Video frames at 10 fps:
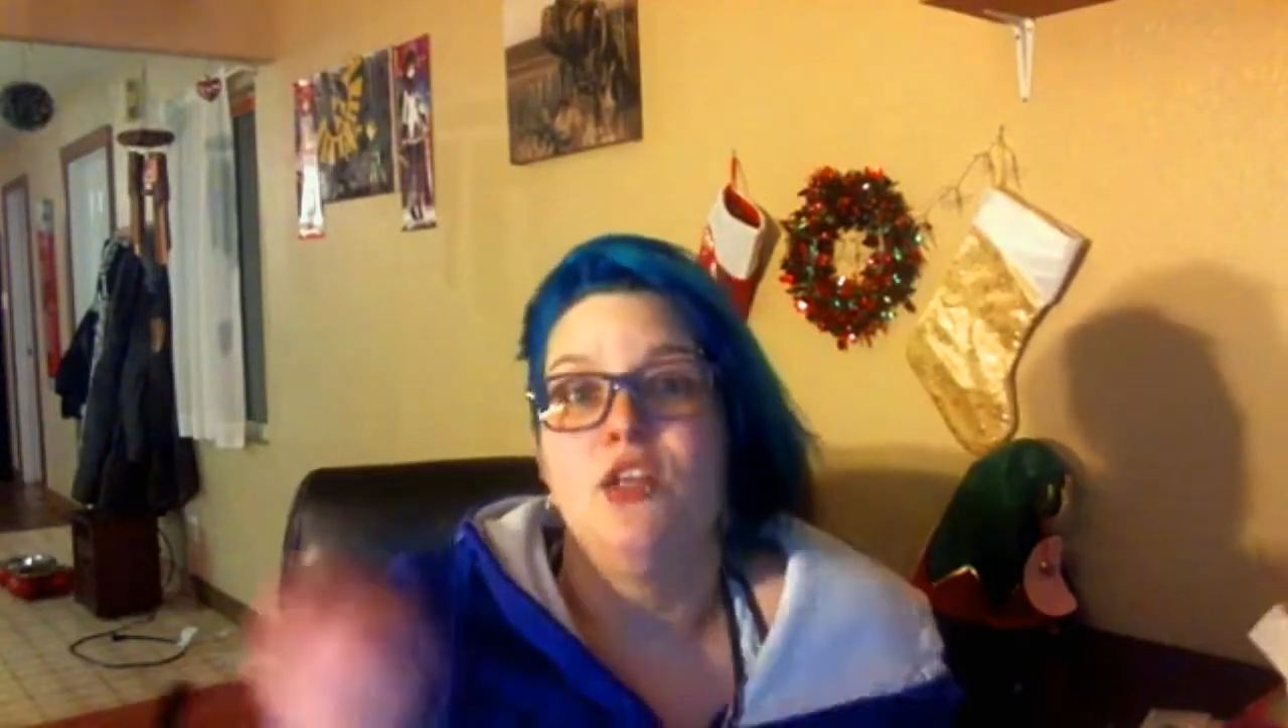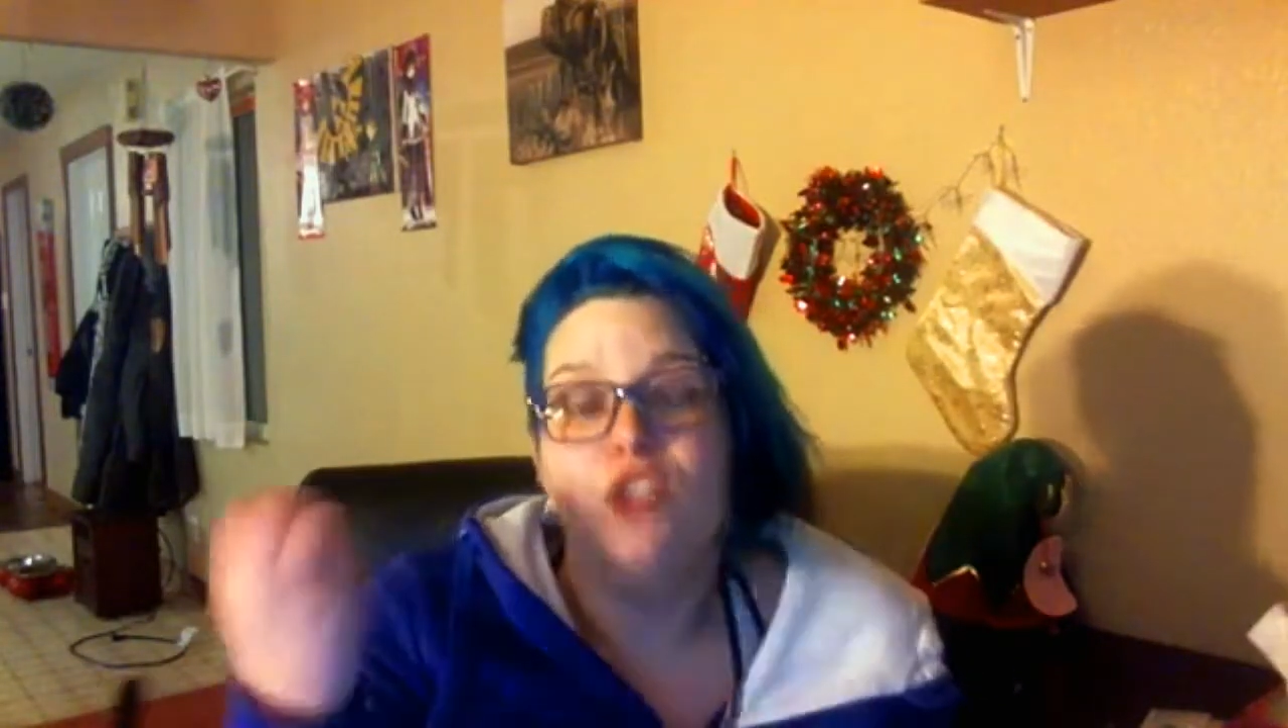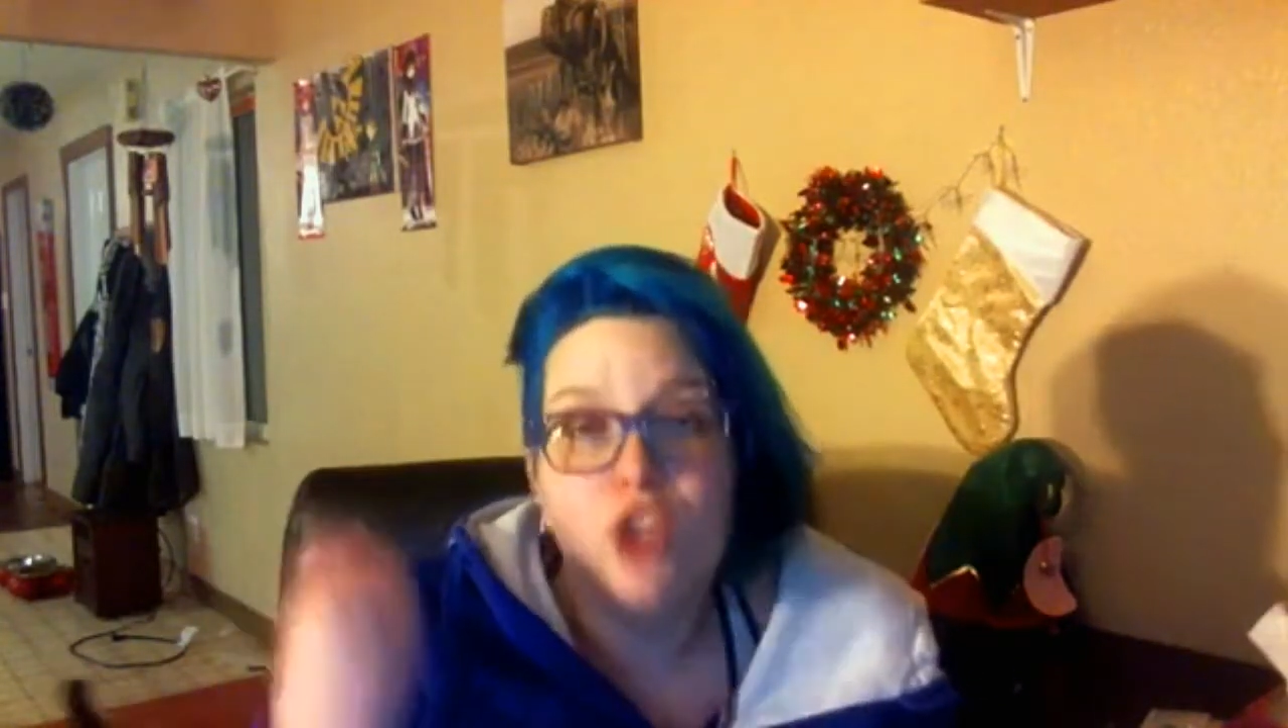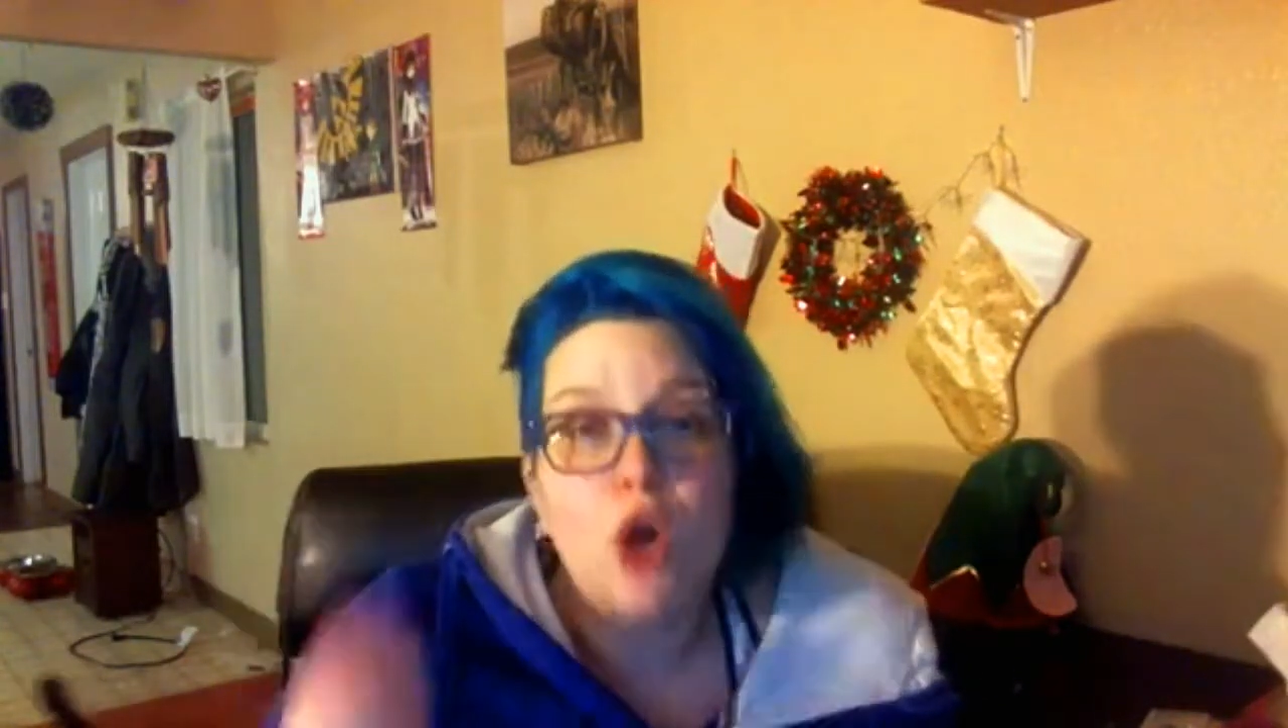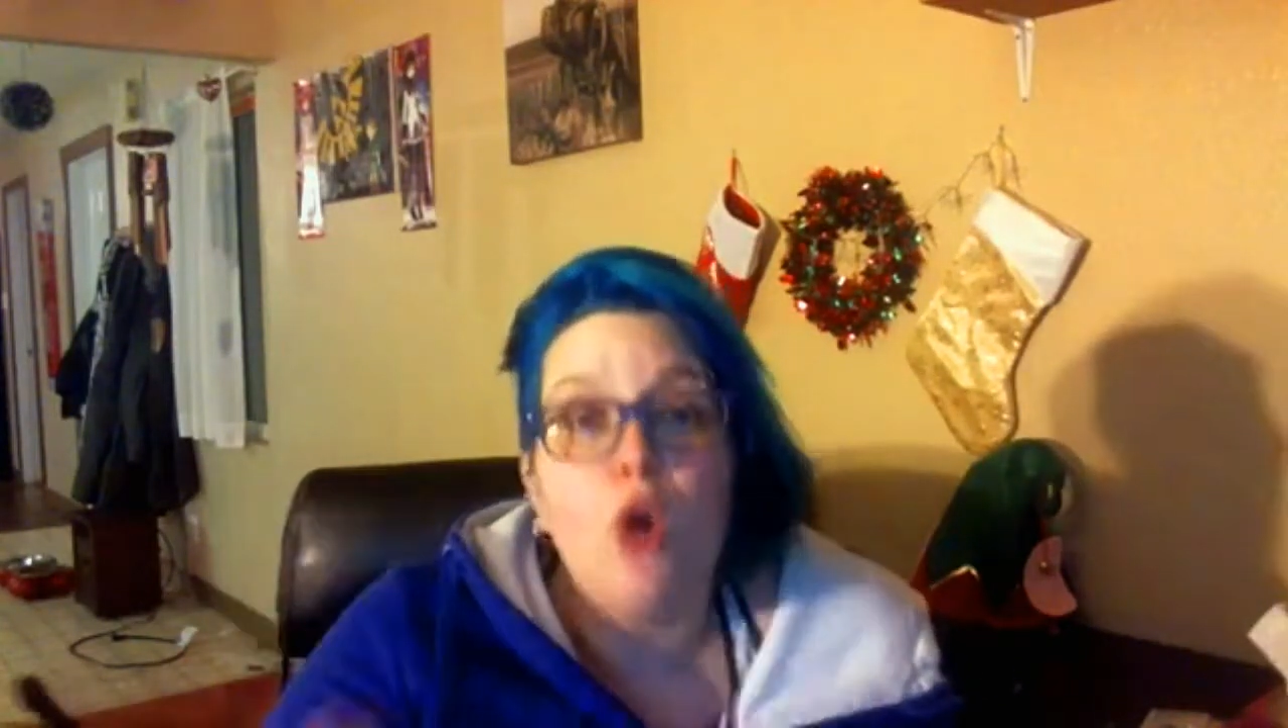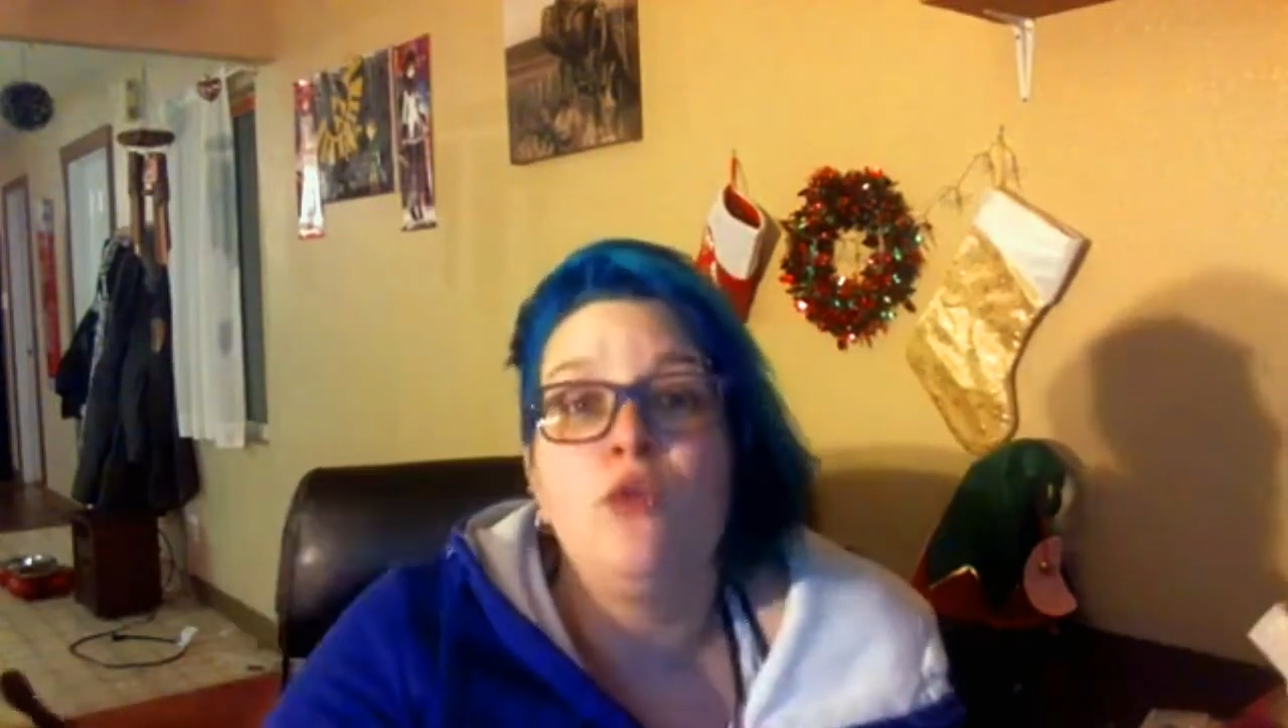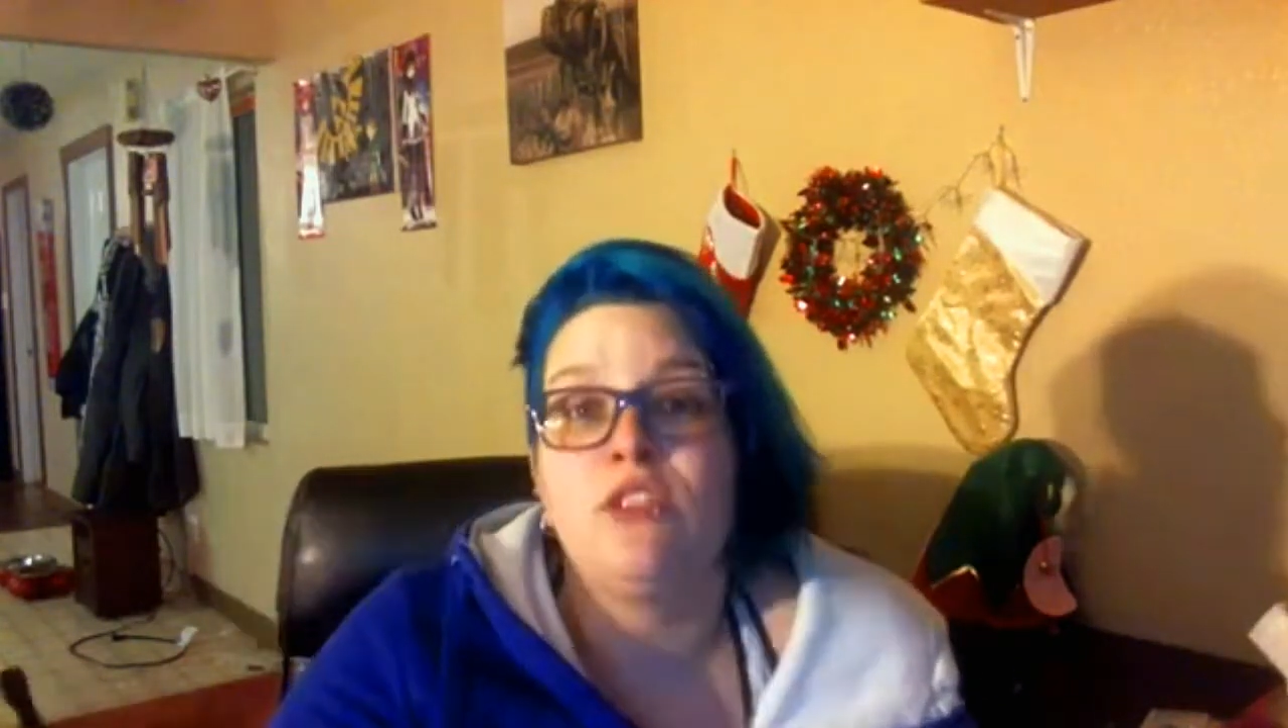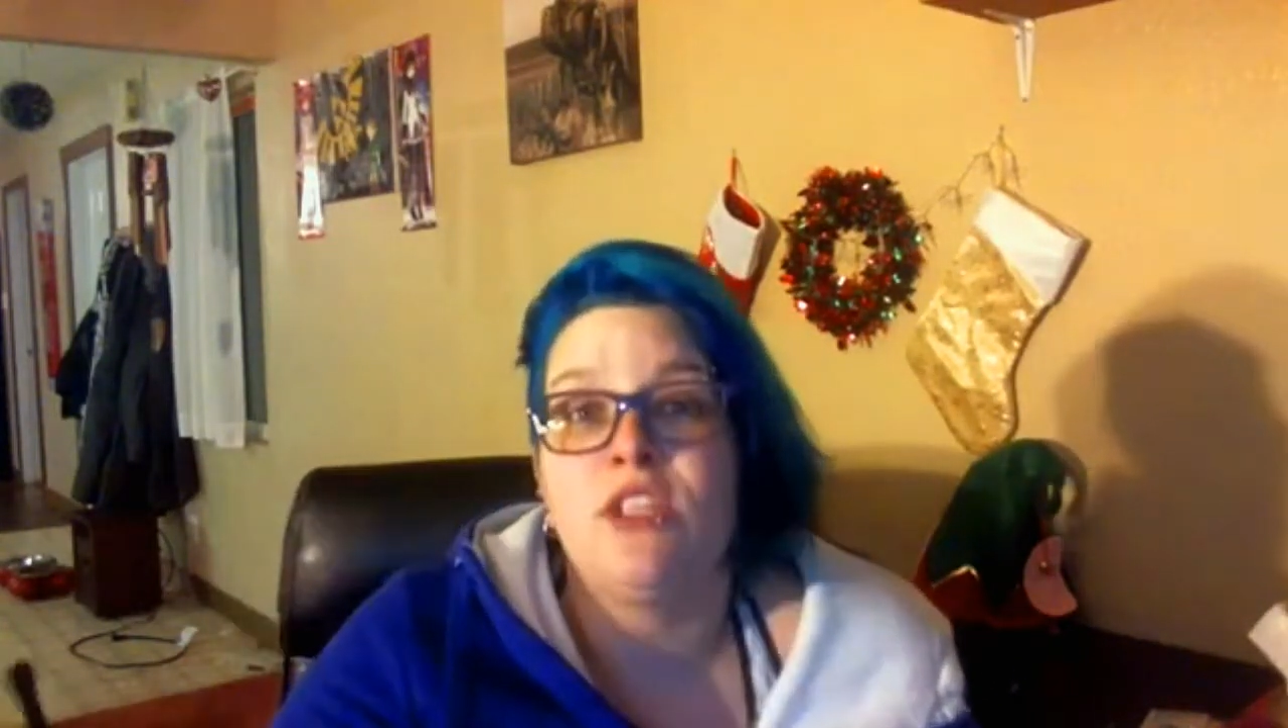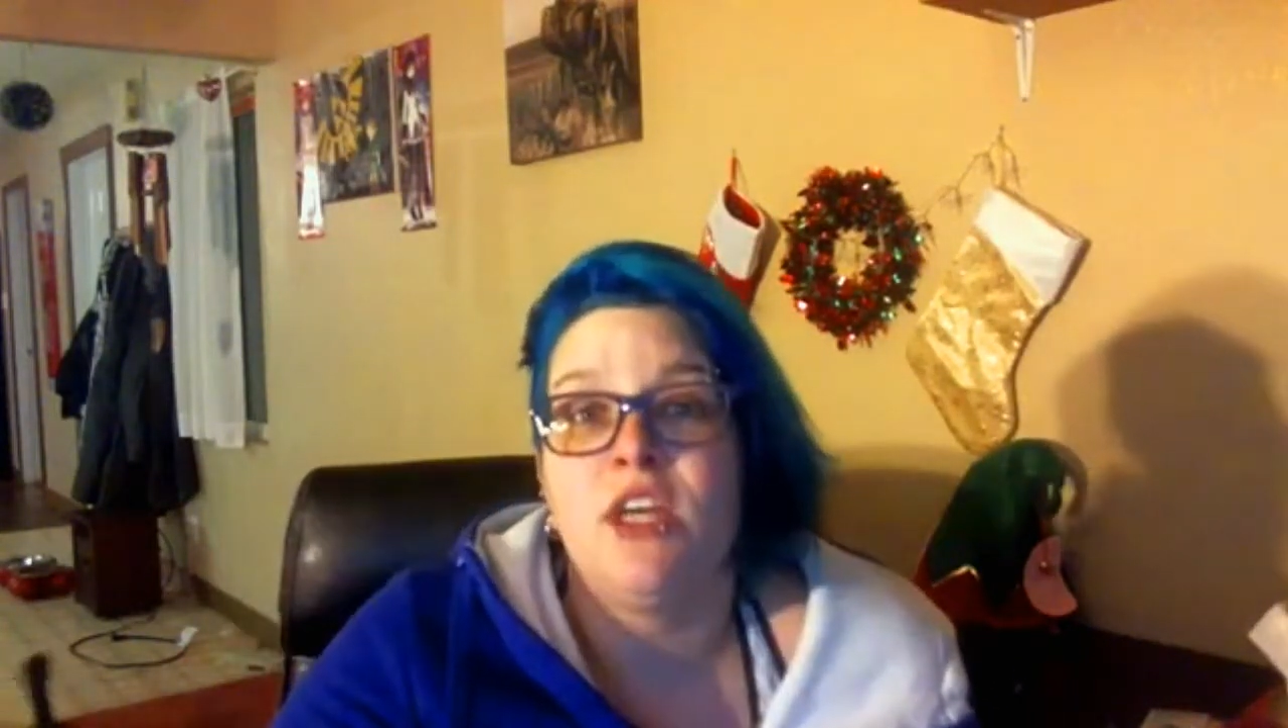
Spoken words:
don't